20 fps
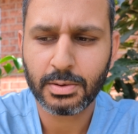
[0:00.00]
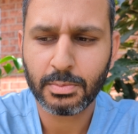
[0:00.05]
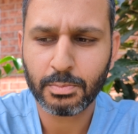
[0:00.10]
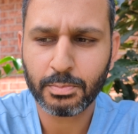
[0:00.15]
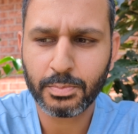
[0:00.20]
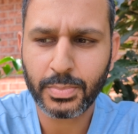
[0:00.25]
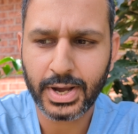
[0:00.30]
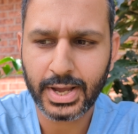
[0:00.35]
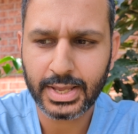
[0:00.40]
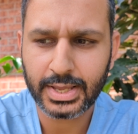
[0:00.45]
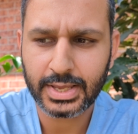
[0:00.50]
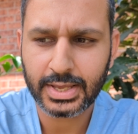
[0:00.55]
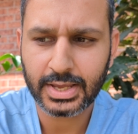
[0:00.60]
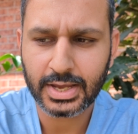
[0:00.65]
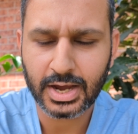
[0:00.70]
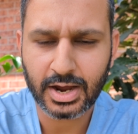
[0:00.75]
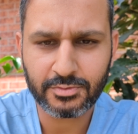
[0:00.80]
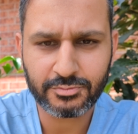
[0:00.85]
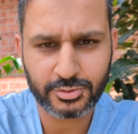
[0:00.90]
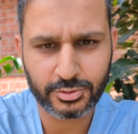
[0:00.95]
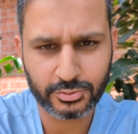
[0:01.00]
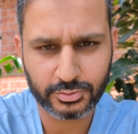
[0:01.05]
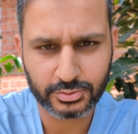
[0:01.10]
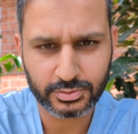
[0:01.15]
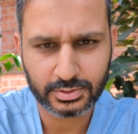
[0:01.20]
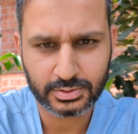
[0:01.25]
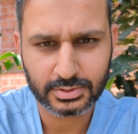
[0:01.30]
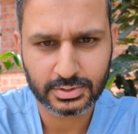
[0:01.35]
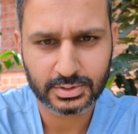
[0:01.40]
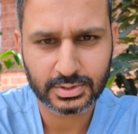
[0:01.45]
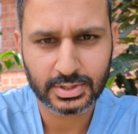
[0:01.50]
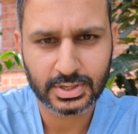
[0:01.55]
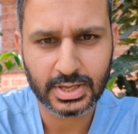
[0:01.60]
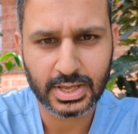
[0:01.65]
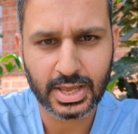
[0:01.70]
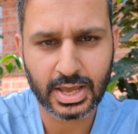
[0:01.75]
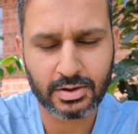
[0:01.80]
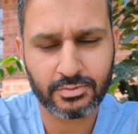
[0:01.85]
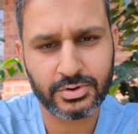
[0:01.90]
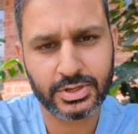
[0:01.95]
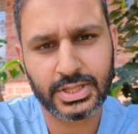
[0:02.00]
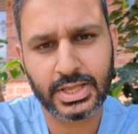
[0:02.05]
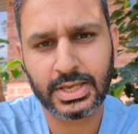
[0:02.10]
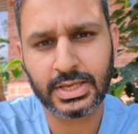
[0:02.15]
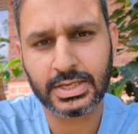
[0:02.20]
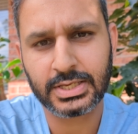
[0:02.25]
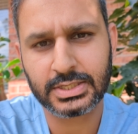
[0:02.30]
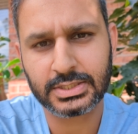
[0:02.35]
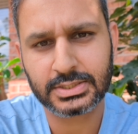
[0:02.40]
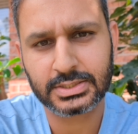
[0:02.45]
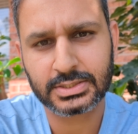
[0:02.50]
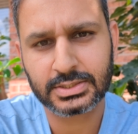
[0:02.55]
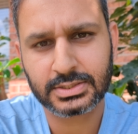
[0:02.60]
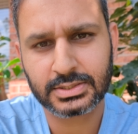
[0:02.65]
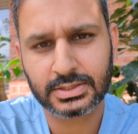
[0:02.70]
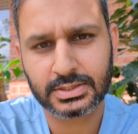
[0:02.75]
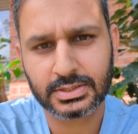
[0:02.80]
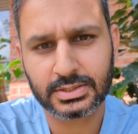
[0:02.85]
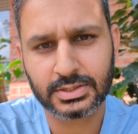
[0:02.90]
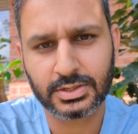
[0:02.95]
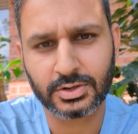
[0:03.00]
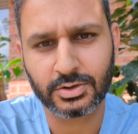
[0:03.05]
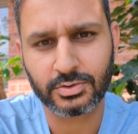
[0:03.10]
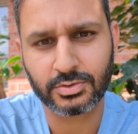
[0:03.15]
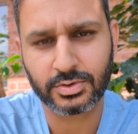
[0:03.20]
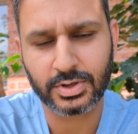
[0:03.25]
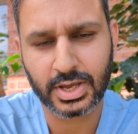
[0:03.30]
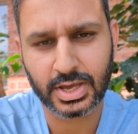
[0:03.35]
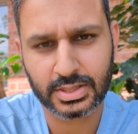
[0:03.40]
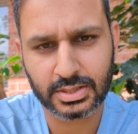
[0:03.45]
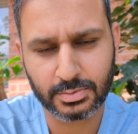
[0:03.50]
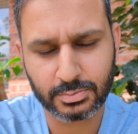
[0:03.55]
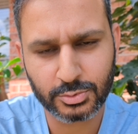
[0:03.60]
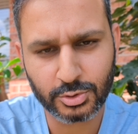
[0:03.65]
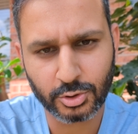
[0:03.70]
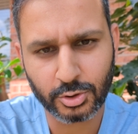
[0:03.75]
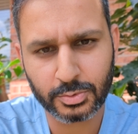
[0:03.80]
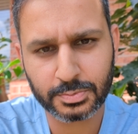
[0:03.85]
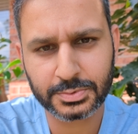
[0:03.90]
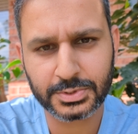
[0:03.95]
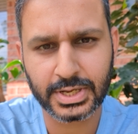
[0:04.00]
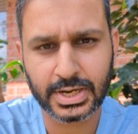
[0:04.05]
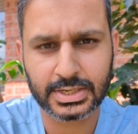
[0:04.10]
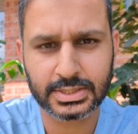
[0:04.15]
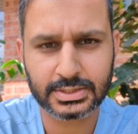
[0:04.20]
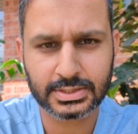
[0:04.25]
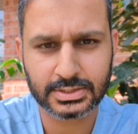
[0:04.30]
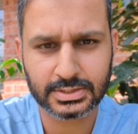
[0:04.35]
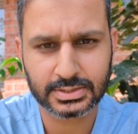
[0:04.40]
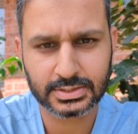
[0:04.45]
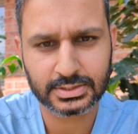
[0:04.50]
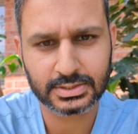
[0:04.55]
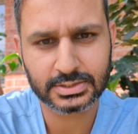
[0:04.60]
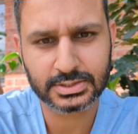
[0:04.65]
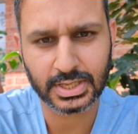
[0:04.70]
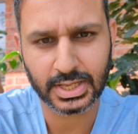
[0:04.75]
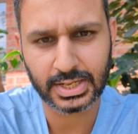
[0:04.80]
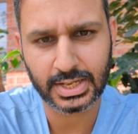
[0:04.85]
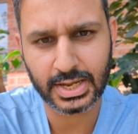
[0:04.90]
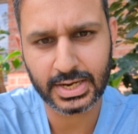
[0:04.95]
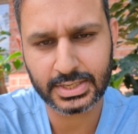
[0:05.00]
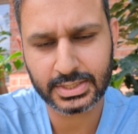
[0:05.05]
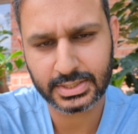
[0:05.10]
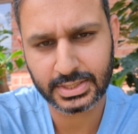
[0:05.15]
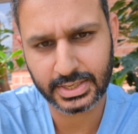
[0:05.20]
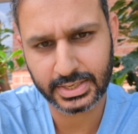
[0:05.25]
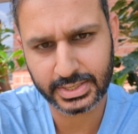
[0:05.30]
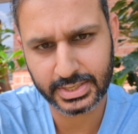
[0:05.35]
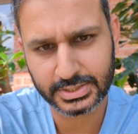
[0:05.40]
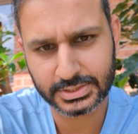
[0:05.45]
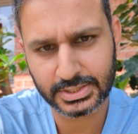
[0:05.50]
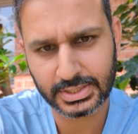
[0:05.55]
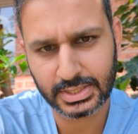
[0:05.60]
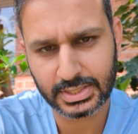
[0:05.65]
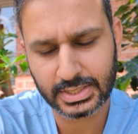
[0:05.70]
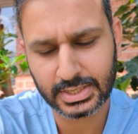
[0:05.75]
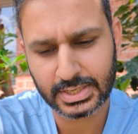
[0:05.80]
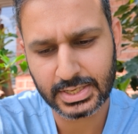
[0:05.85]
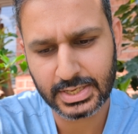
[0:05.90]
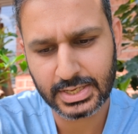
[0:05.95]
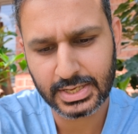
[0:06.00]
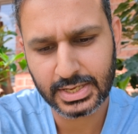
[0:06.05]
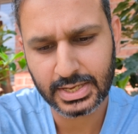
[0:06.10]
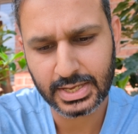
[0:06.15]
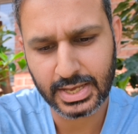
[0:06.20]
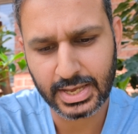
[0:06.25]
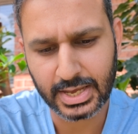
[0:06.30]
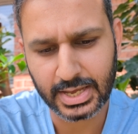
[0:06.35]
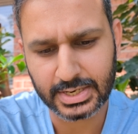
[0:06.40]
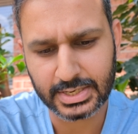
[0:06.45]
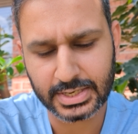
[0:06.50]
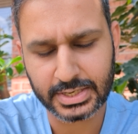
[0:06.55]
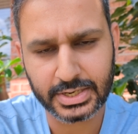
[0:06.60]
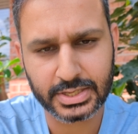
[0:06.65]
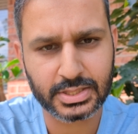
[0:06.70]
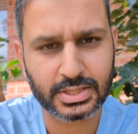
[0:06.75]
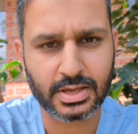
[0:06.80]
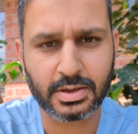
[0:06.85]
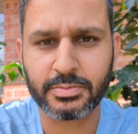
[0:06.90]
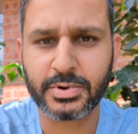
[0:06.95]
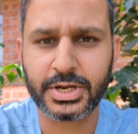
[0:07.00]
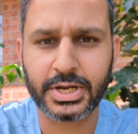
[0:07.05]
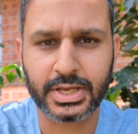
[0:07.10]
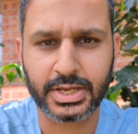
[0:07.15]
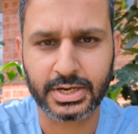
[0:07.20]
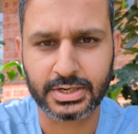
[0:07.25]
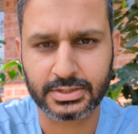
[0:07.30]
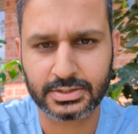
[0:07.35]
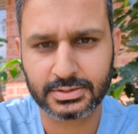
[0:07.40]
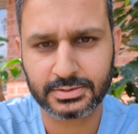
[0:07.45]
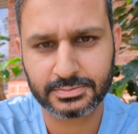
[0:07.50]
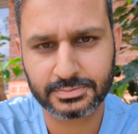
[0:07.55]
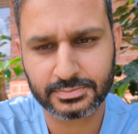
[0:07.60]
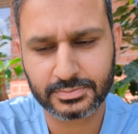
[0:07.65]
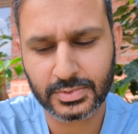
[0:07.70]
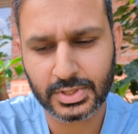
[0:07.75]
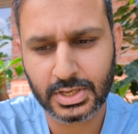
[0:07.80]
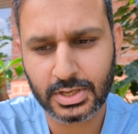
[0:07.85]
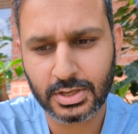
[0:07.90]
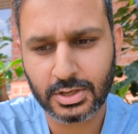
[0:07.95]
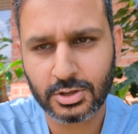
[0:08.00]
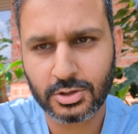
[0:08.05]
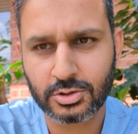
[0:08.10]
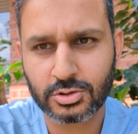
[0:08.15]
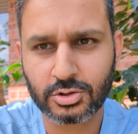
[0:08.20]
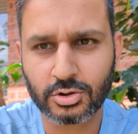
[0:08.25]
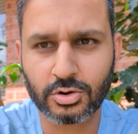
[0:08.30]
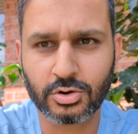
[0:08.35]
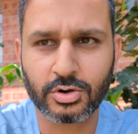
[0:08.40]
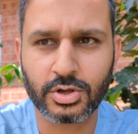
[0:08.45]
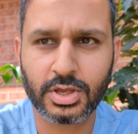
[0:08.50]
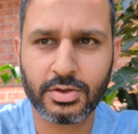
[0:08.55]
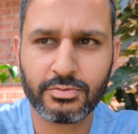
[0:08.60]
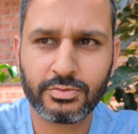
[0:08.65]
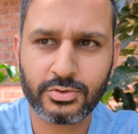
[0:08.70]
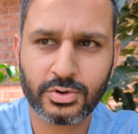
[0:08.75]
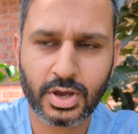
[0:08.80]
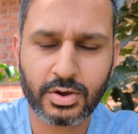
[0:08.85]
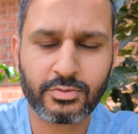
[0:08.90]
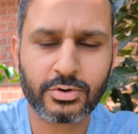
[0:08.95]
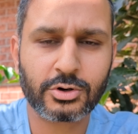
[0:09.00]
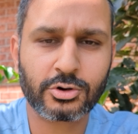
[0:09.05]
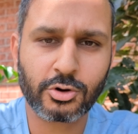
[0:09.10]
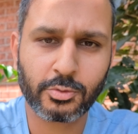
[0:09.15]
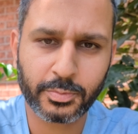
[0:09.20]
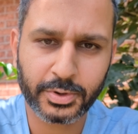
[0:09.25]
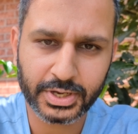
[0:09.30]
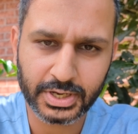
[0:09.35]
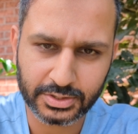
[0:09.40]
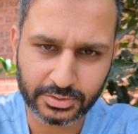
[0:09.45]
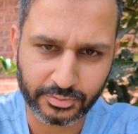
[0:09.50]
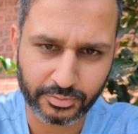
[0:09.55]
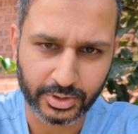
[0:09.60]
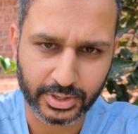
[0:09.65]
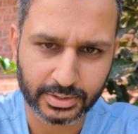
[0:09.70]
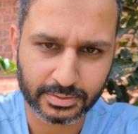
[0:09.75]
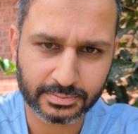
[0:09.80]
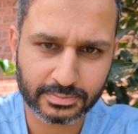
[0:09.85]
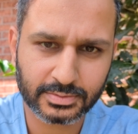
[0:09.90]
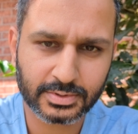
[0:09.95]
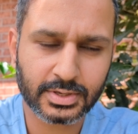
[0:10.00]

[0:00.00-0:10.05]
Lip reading: By afternoon, everything is, has absorbed that sunlight energy, and it is emitting it. So if you have a tropical tree